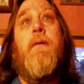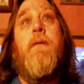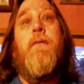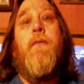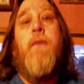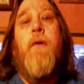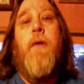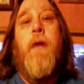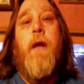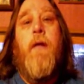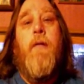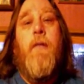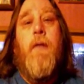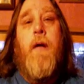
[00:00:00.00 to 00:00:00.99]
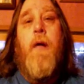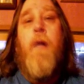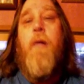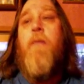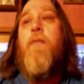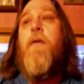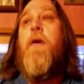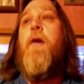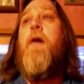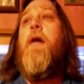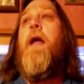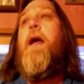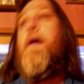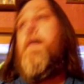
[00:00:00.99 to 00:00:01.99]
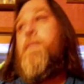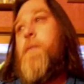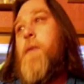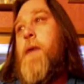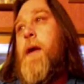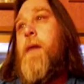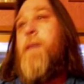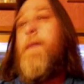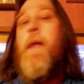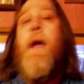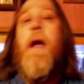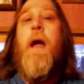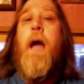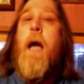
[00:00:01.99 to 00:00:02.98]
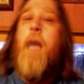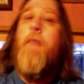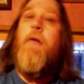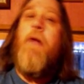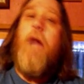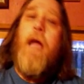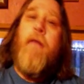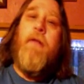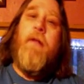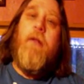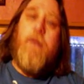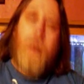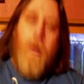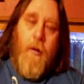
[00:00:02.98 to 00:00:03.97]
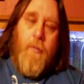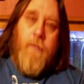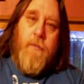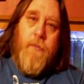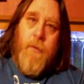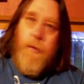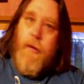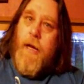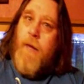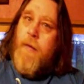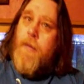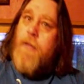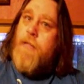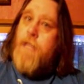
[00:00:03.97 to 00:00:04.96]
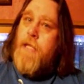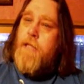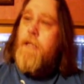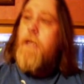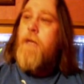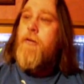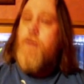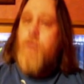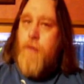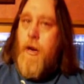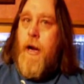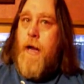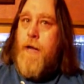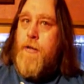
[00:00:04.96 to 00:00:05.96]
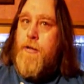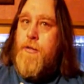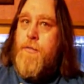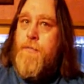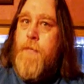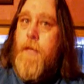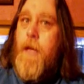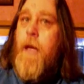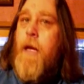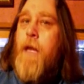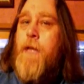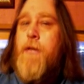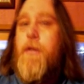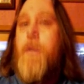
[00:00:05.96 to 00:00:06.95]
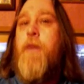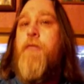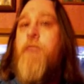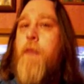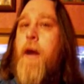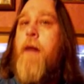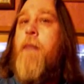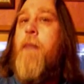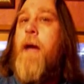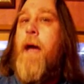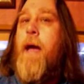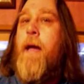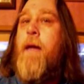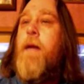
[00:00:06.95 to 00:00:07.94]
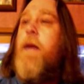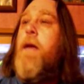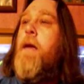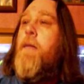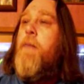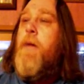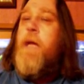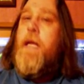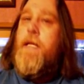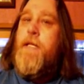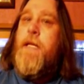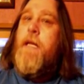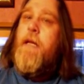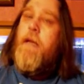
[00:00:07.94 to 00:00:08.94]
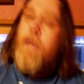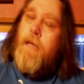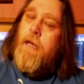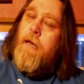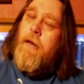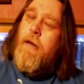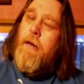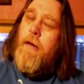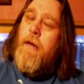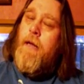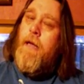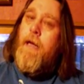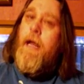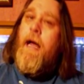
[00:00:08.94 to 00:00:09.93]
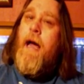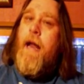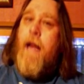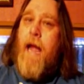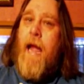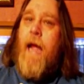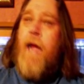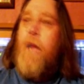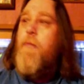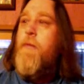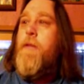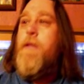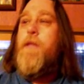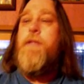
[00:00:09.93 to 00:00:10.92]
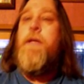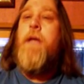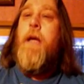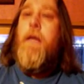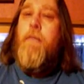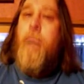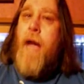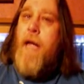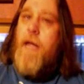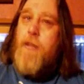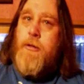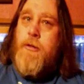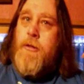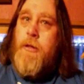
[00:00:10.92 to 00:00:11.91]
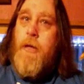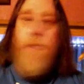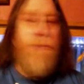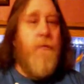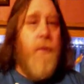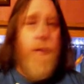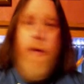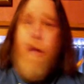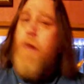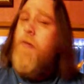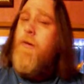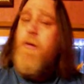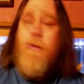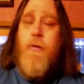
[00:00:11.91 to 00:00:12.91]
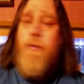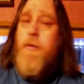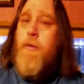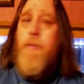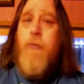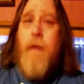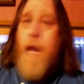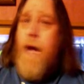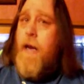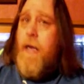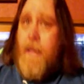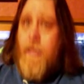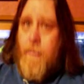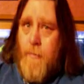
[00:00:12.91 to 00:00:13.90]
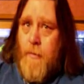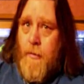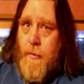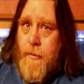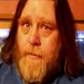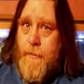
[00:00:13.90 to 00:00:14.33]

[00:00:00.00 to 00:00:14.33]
Vernell. Oh, Vernell. Well, I'm going to have a little talk with Vernell because he's a little strange. He's a good friend of mine, but he's getting a little out of hand with his bachelor stuff. Vernell, you do not need a woman.